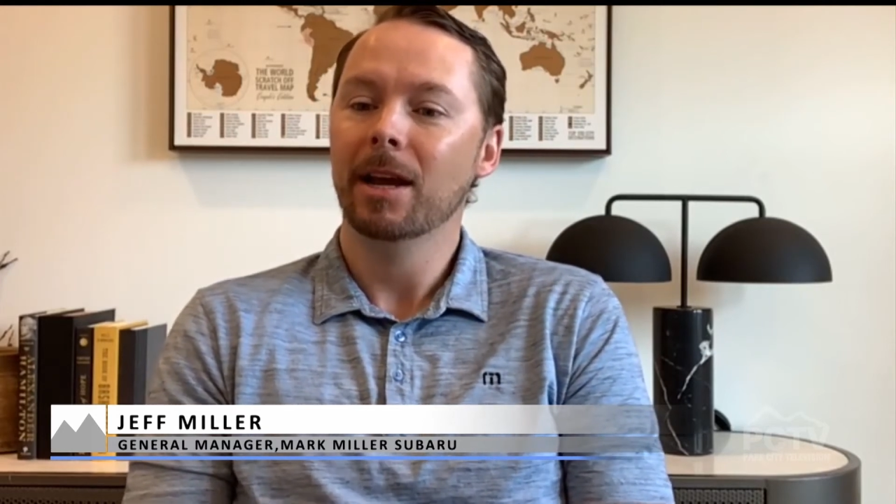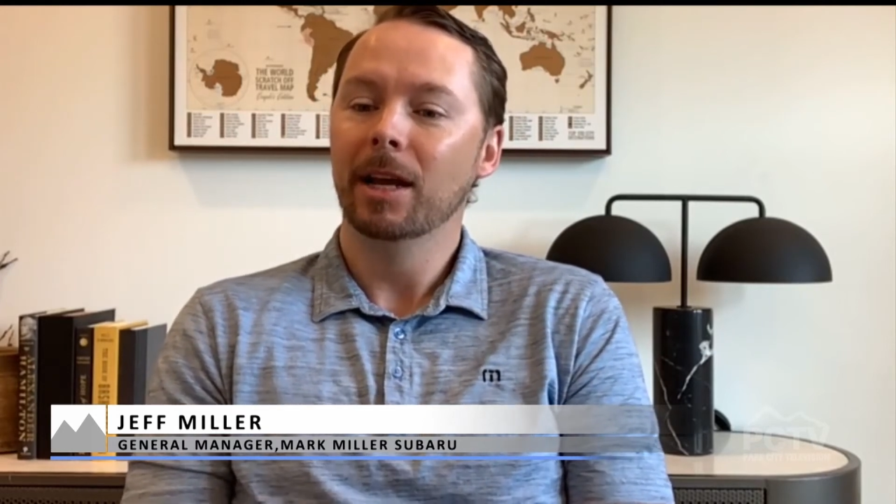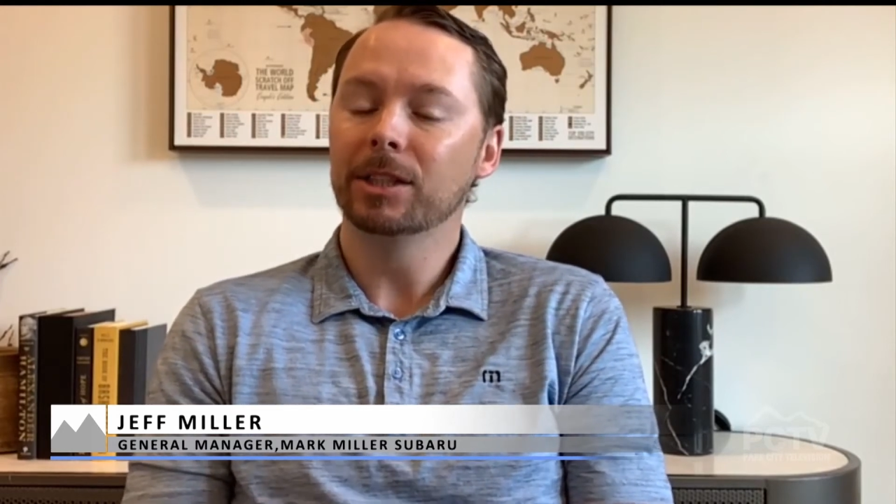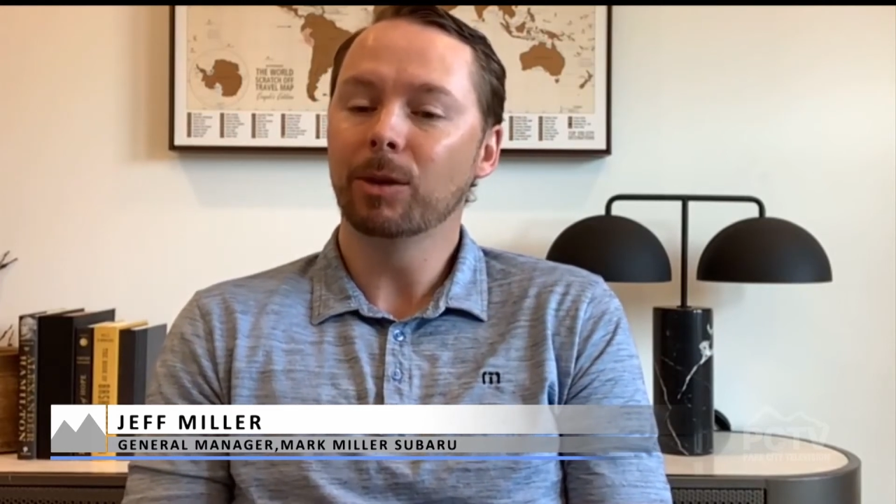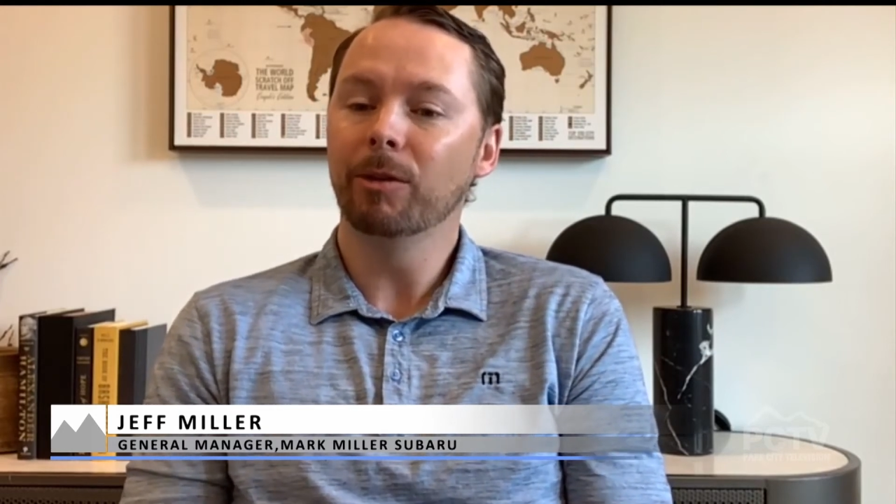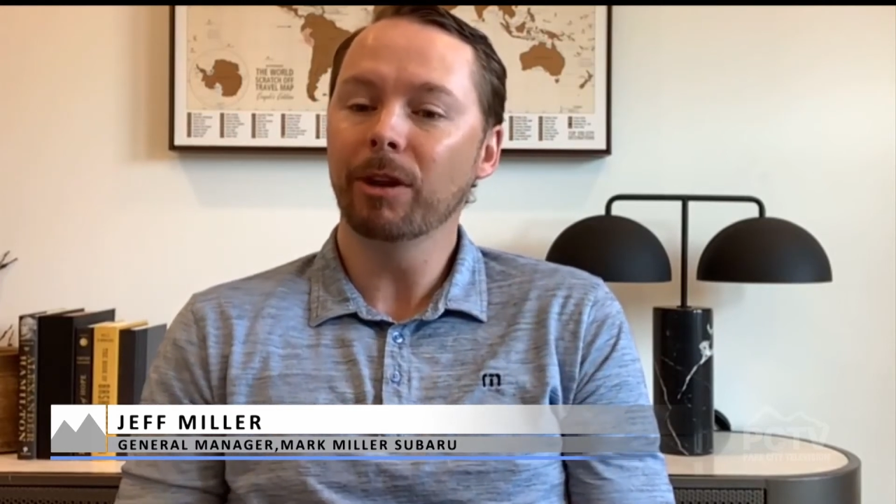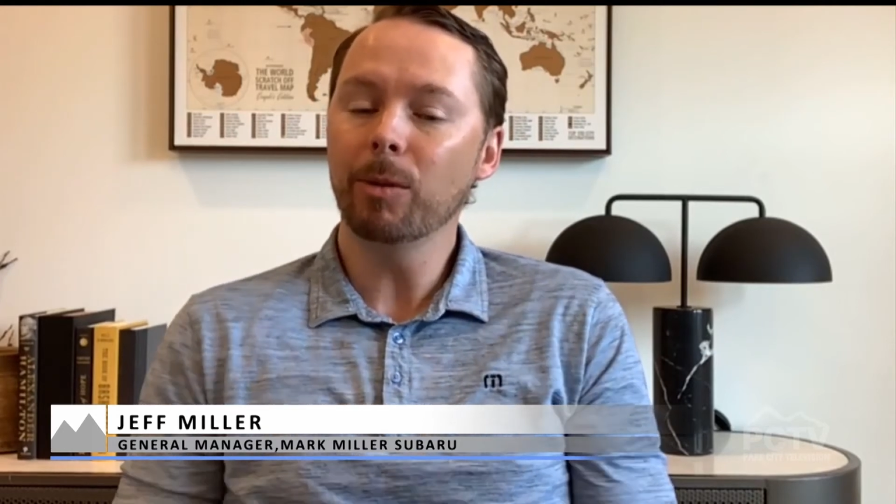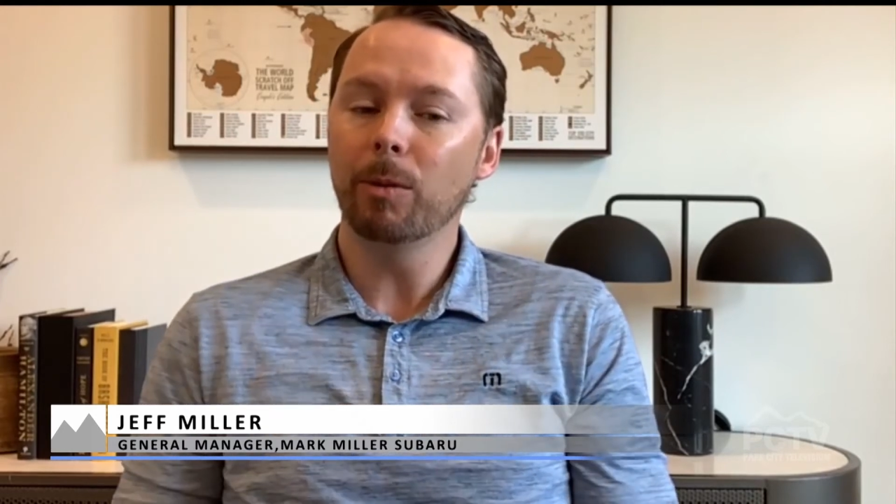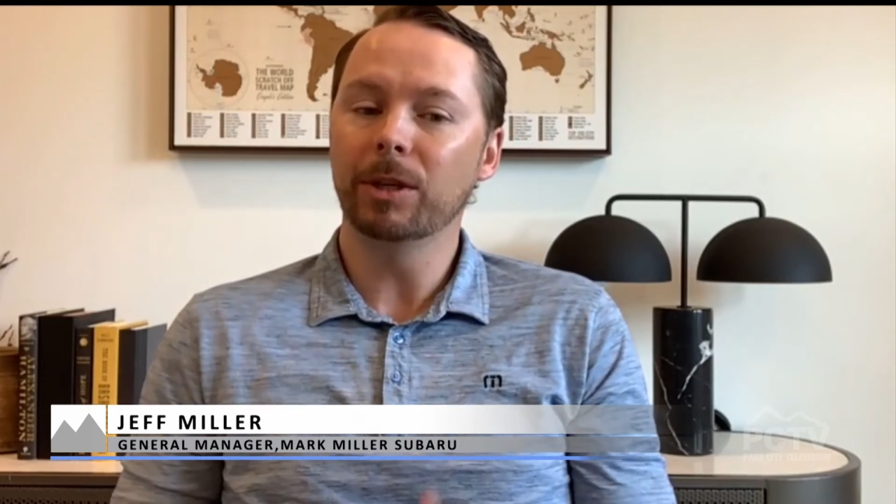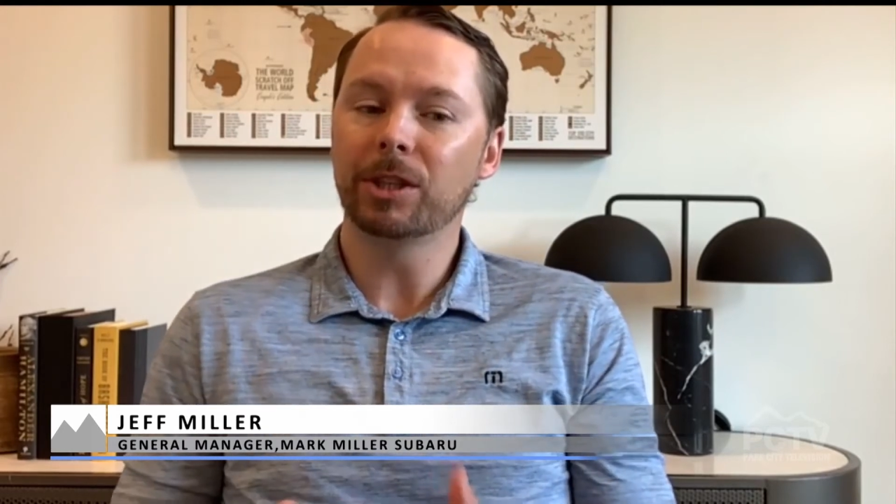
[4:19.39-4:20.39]
And so really
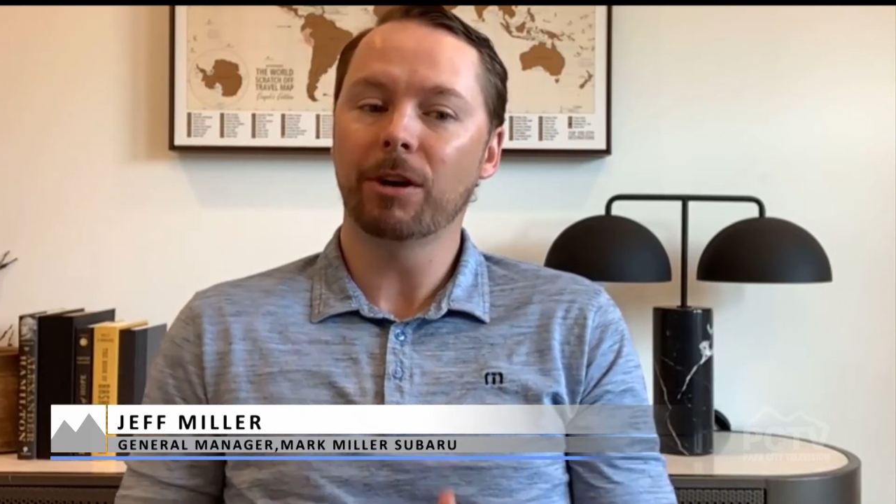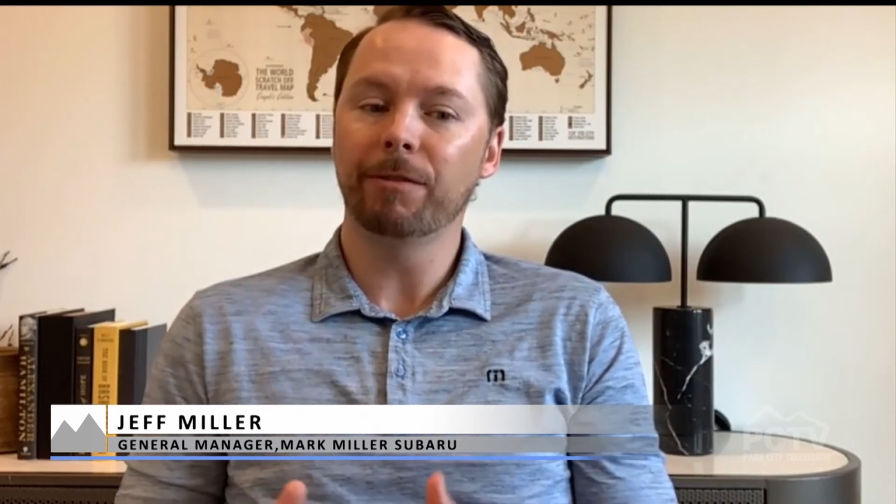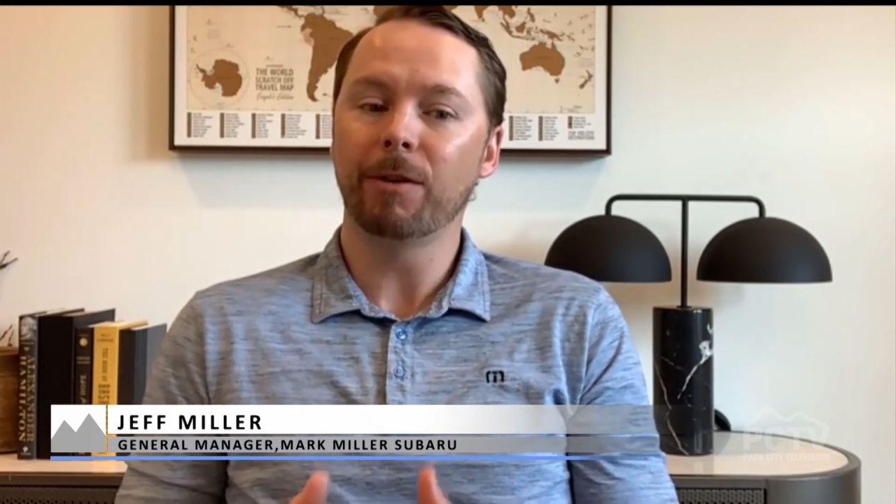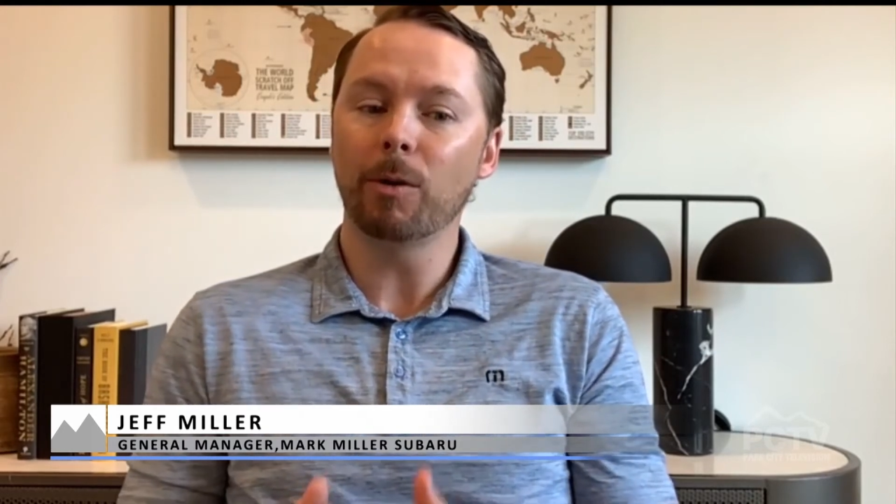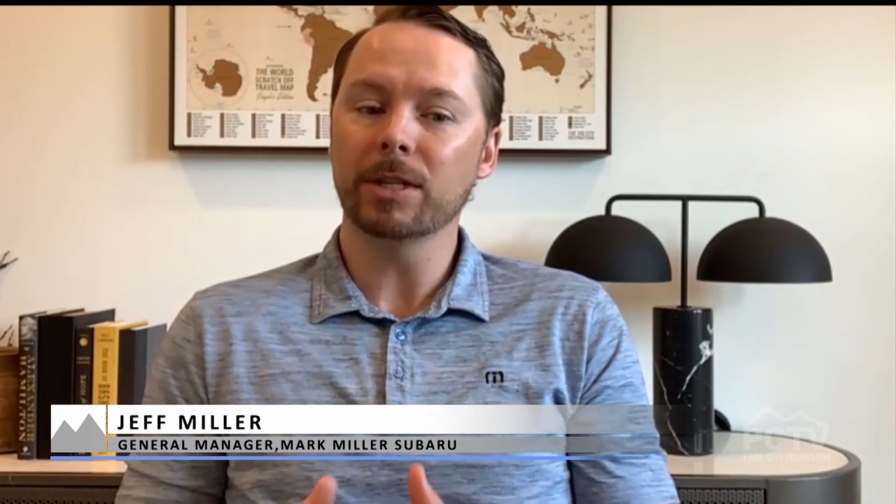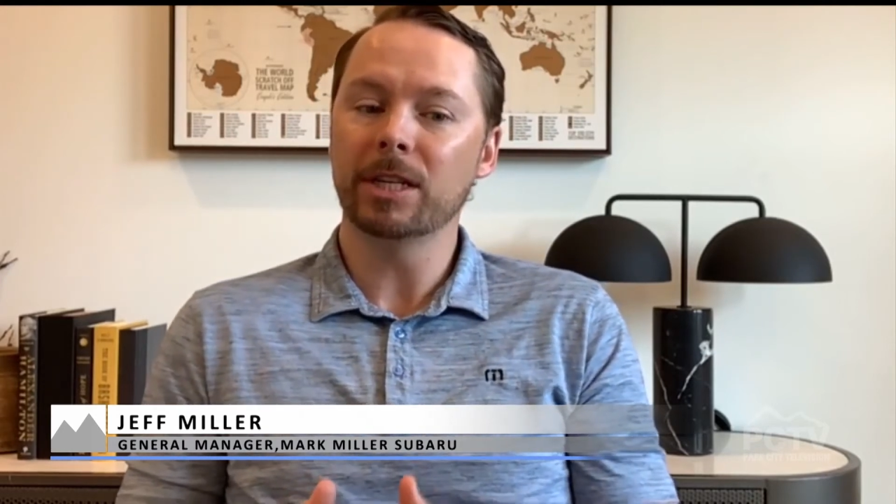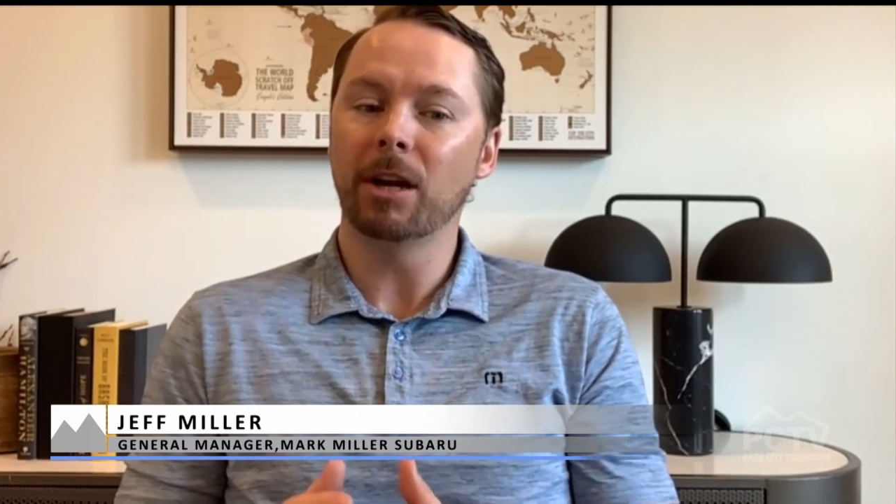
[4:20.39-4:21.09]
when we started focusing